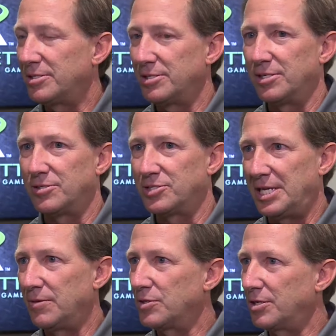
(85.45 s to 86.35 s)
to
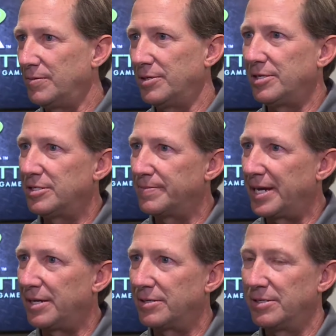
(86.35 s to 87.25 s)
understand what the community is
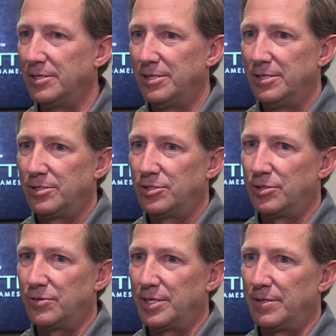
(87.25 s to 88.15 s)
about,
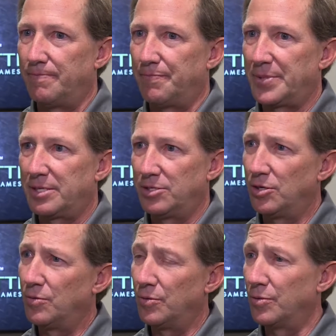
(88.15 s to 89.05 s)
to
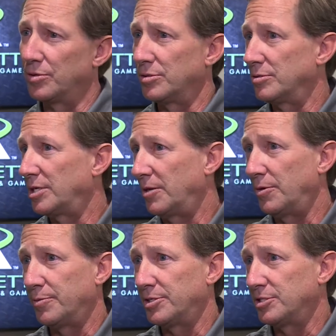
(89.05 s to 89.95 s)
know what we're, how we
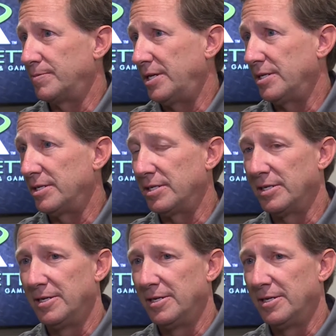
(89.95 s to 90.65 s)
participate in it.